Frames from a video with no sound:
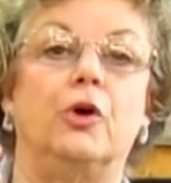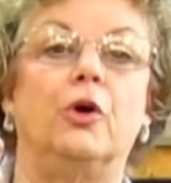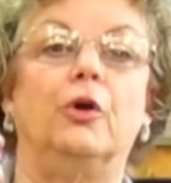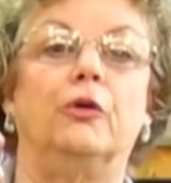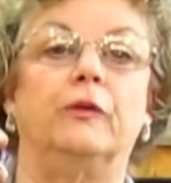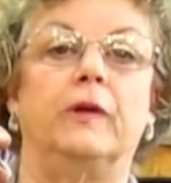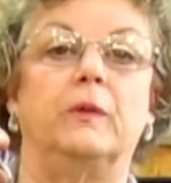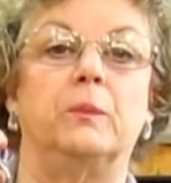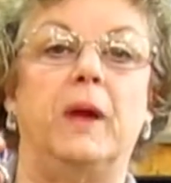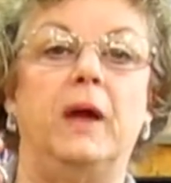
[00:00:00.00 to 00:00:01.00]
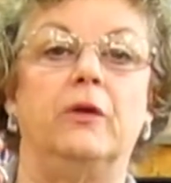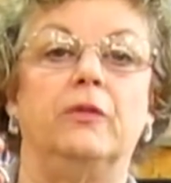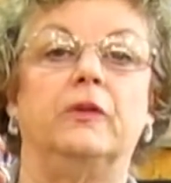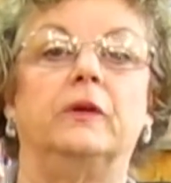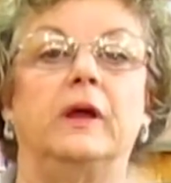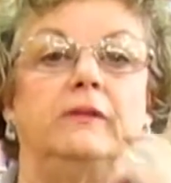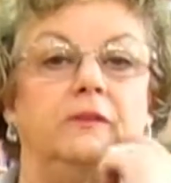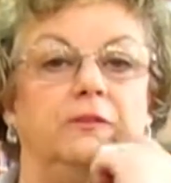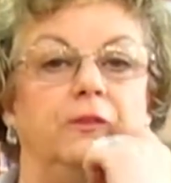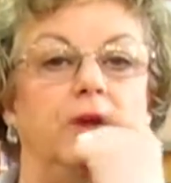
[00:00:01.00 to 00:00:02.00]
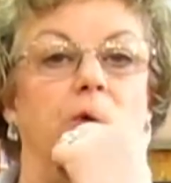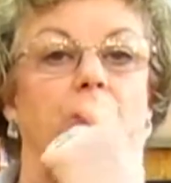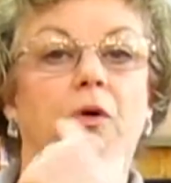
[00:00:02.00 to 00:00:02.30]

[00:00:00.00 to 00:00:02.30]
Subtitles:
curve in the mouth that lets it flow